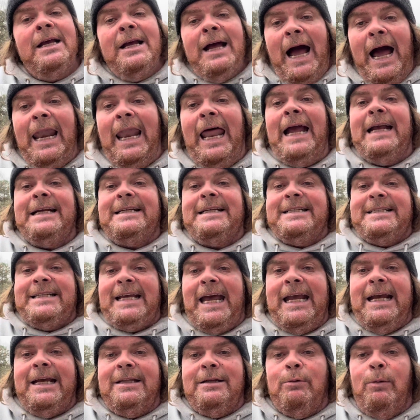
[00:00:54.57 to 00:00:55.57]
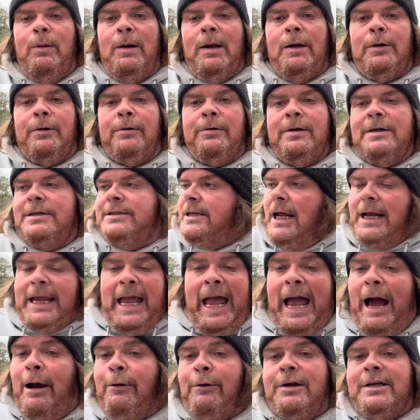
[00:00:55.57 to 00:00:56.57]
I like saying the wilderness. Like,
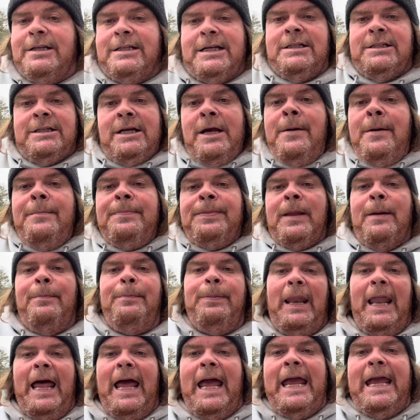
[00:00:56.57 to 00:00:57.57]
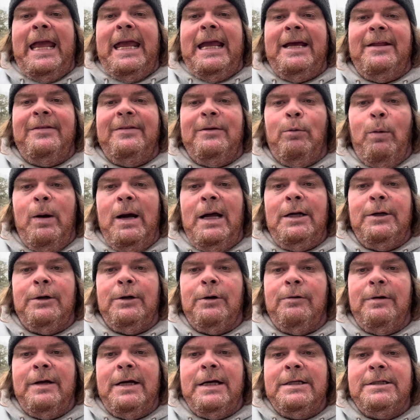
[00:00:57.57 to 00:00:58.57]
how does this play in the
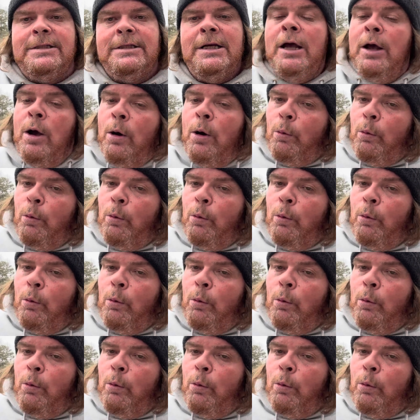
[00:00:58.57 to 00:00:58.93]
wilderness?